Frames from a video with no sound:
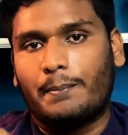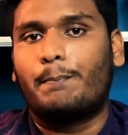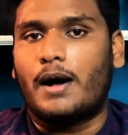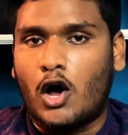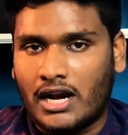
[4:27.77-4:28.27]

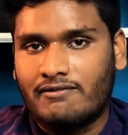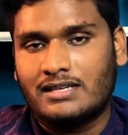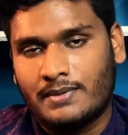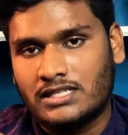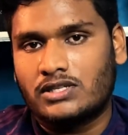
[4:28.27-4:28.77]
our
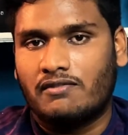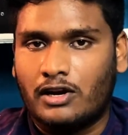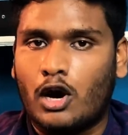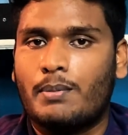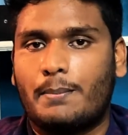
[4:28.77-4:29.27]
investments will
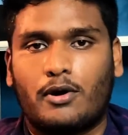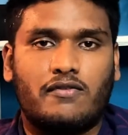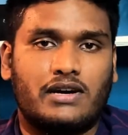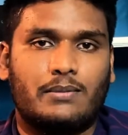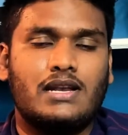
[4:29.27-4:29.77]
not be
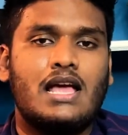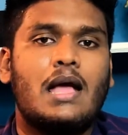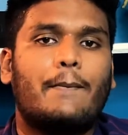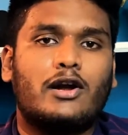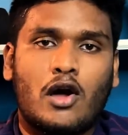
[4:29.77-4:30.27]
profitable.
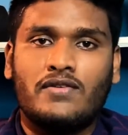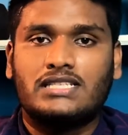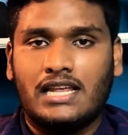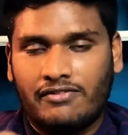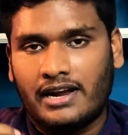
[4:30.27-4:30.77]
But
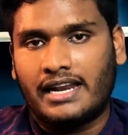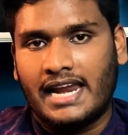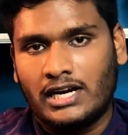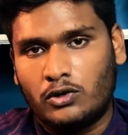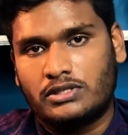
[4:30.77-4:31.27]
obviously if you are
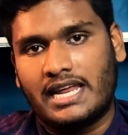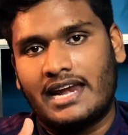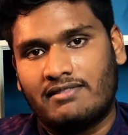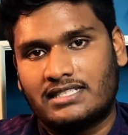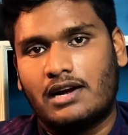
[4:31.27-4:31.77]
trying to stay
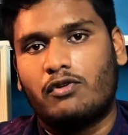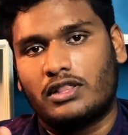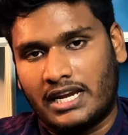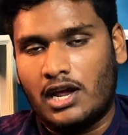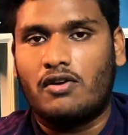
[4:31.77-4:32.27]
invested for
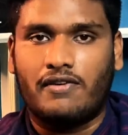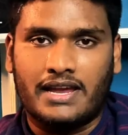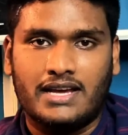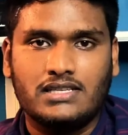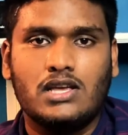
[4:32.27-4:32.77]
3 or 5
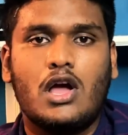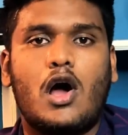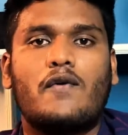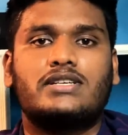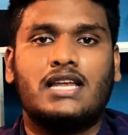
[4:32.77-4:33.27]
years,
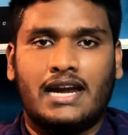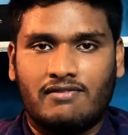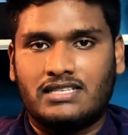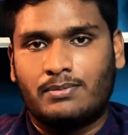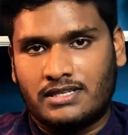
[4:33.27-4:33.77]
obviously our
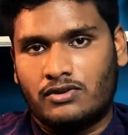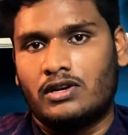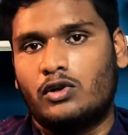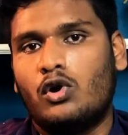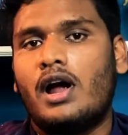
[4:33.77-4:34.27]
investments will
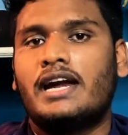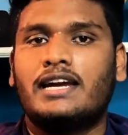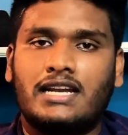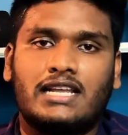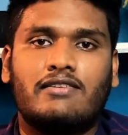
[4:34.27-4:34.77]
grow and it
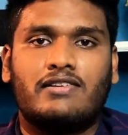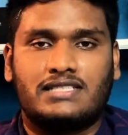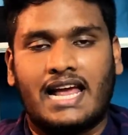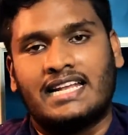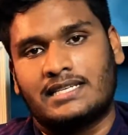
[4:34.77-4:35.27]
will give us
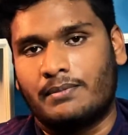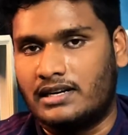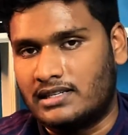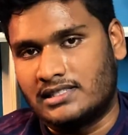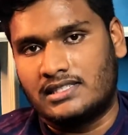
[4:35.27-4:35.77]
handsome
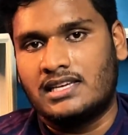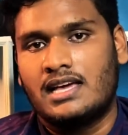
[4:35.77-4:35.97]
returns.